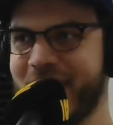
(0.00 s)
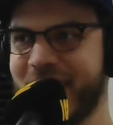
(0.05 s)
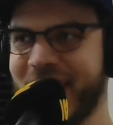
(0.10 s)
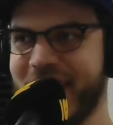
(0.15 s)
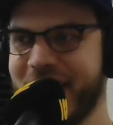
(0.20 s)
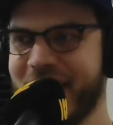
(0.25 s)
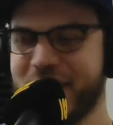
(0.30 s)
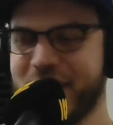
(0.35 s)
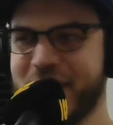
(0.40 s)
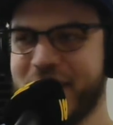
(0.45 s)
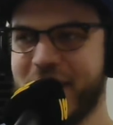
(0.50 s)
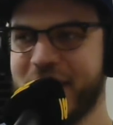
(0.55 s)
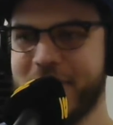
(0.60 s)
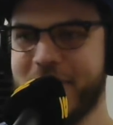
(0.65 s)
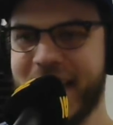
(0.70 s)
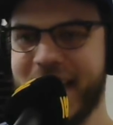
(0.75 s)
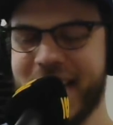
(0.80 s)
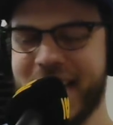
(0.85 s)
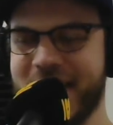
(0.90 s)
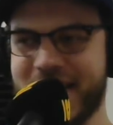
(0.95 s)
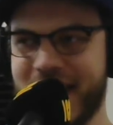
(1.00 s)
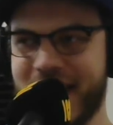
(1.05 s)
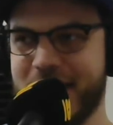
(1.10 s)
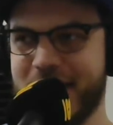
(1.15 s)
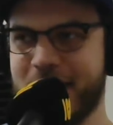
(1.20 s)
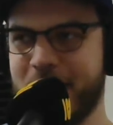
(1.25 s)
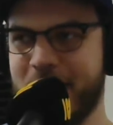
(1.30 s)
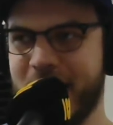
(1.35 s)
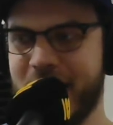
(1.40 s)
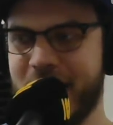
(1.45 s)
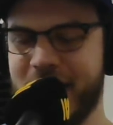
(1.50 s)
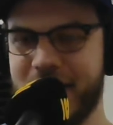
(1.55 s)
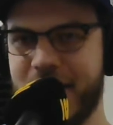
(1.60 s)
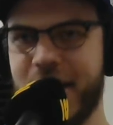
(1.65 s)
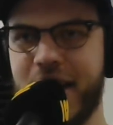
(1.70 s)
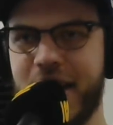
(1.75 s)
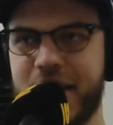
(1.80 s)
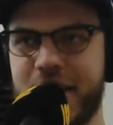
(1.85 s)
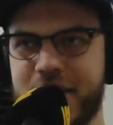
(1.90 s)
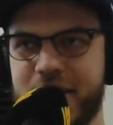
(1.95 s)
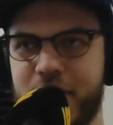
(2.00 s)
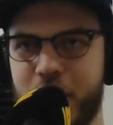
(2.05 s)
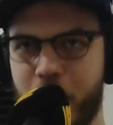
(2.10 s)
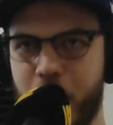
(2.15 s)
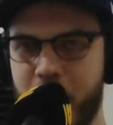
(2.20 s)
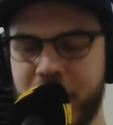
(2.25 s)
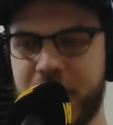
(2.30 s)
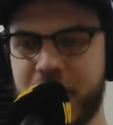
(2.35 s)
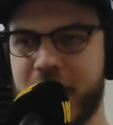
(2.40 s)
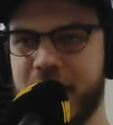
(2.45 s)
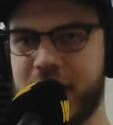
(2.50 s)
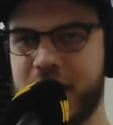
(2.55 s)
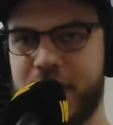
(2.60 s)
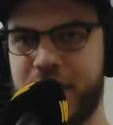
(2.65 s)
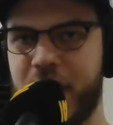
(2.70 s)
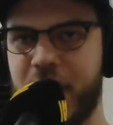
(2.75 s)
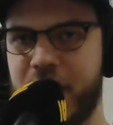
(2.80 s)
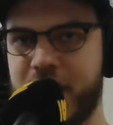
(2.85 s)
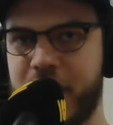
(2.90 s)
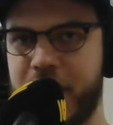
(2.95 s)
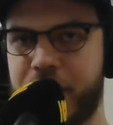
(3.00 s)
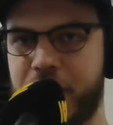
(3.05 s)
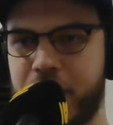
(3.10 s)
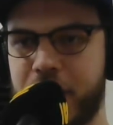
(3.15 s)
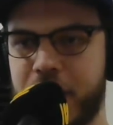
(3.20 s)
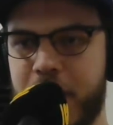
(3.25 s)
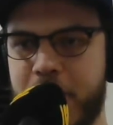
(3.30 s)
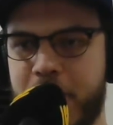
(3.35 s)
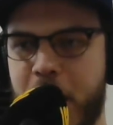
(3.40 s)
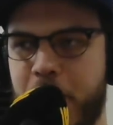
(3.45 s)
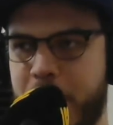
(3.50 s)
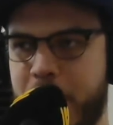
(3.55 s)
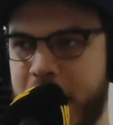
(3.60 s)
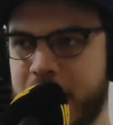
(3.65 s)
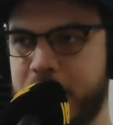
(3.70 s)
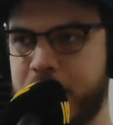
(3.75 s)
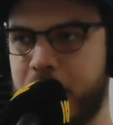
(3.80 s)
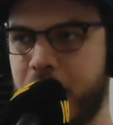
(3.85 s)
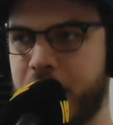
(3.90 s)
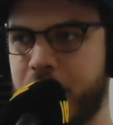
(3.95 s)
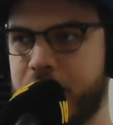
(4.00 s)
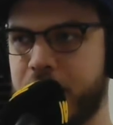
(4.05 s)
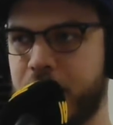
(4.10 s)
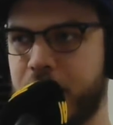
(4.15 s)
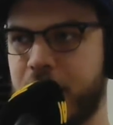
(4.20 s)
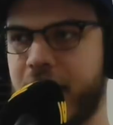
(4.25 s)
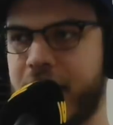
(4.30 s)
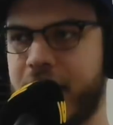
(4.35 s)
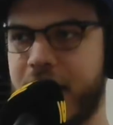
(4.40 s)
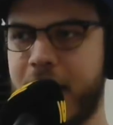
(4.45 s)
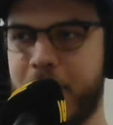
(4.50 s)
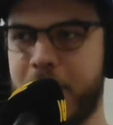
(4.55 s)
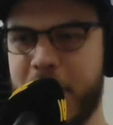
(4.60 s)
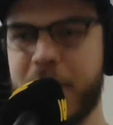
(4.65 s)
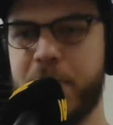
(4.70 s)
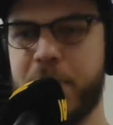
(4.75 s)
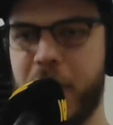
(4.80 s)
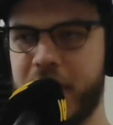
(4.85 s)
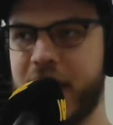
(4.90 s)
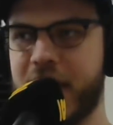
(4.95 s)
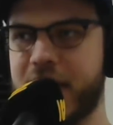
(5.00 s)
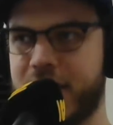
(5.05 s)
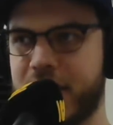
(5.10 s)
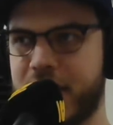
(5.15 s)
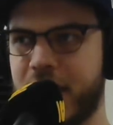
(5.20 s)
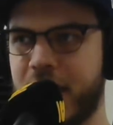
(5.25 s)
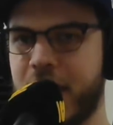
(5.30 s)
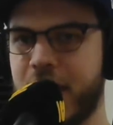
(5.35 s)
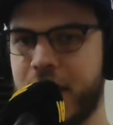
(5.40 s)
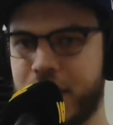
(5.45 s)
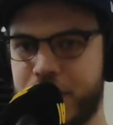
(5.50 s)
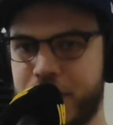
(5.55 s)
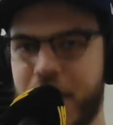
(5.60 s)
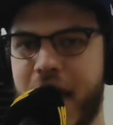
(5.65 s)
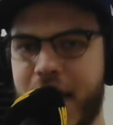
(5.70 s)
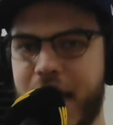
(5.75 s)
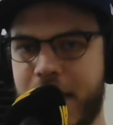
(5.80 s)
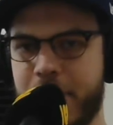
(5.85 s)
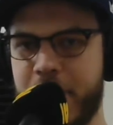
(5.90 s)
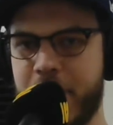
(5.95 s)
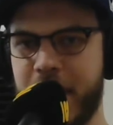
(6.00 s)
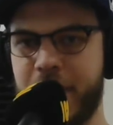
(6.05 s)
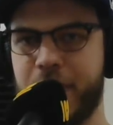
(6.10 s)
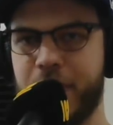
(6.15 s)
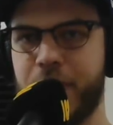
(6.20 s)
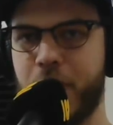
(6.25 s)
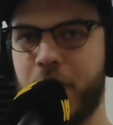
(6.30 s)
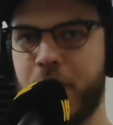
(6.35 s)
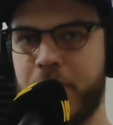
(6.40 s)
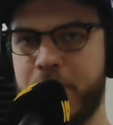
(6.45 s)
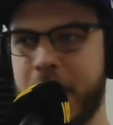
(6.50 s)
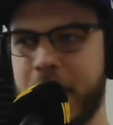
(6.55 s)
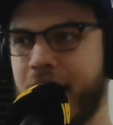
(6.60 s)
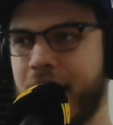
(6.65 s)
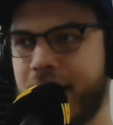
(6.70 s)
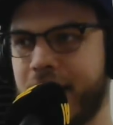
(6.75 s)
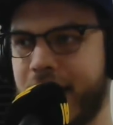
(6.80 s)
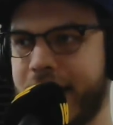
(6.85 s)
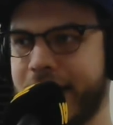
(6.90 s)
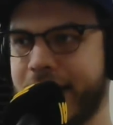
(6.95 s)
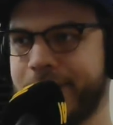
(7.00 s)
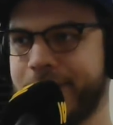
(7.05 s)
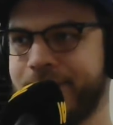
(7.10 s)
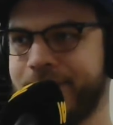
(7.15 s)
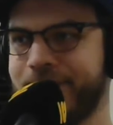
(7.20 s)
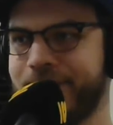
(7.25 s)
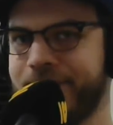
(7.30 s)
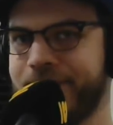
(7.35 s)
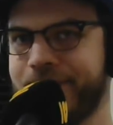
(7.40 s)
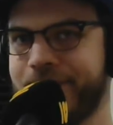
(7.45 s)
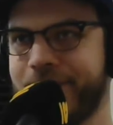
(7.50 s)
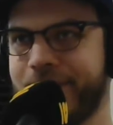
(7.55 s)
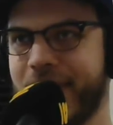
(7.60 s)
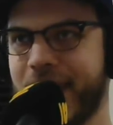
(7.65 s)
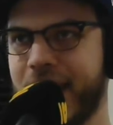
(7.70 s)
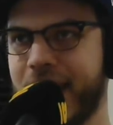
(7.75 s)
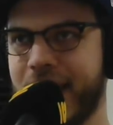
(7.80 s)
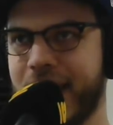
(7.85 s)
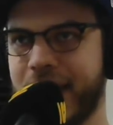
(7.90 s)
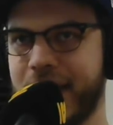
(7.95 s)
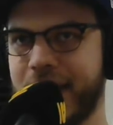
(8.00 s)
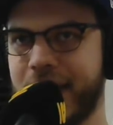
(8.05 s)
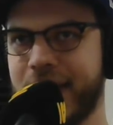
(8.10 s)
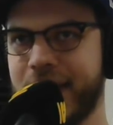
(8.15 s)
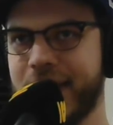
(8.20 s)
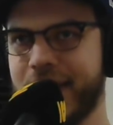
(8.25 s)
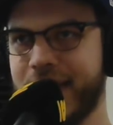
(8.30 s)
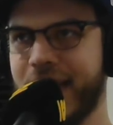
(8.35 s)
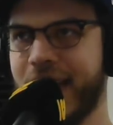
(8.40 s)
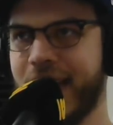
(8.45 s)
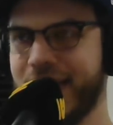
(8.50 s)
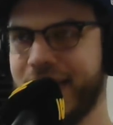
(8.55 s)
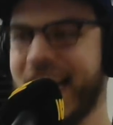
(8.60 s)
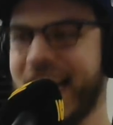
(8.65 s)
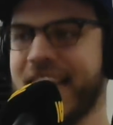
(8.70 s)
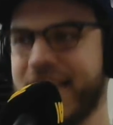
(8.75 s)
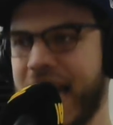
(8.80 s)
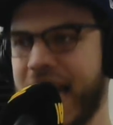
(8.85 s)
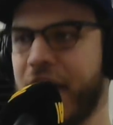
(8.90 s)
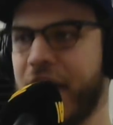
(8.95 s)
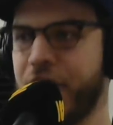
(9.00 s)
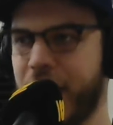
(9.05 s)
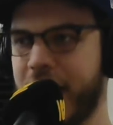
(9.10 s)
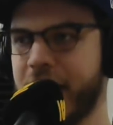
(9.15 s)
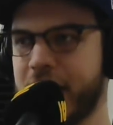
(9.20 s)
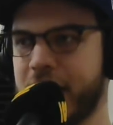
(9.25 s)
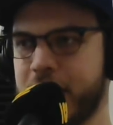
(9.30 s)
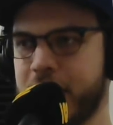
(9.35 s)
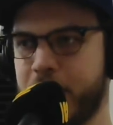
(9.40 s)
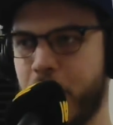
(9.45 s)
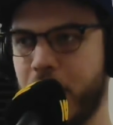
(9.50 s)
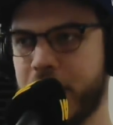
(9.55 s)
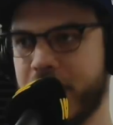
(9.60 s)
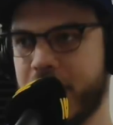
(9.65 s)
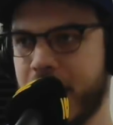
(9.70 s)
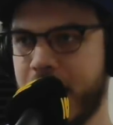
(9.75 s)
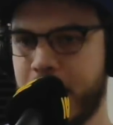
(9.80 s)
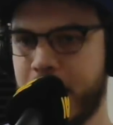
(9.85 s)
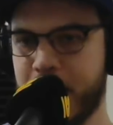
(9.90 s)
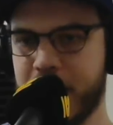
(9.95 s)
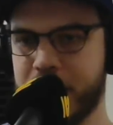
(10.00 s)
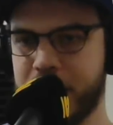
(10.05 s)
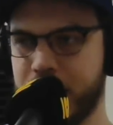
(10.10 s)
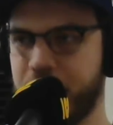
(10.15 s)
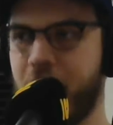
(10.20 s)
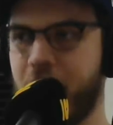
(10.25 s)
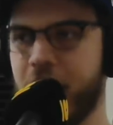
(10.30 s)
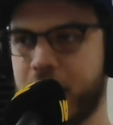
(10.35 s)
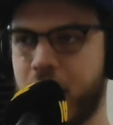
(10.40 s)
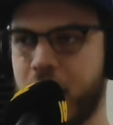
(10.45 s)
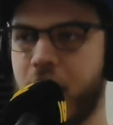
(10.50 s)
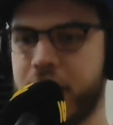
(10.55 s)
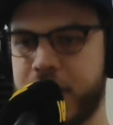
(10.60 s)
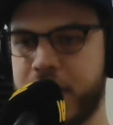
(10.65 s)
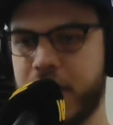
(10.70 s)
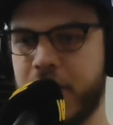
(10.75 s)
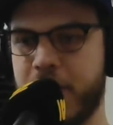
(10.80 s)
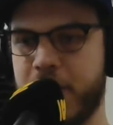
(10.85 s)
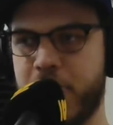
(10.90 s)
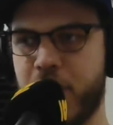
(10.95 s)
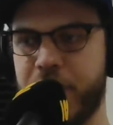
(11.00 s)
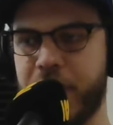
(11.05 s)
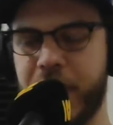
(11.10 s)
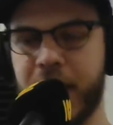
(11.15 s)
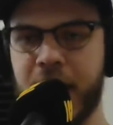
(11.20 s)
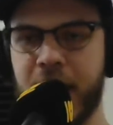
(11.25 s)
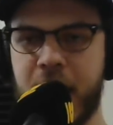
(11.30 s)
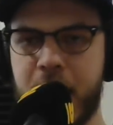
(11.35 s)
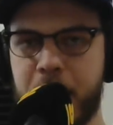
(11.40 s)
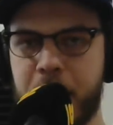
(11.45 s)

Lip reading: it just doesn't make any sense to me. The one thing that's very difficult about baseball too, like, baseball gets jaded a bit for being like a less athletic sport because you're not constantly moving.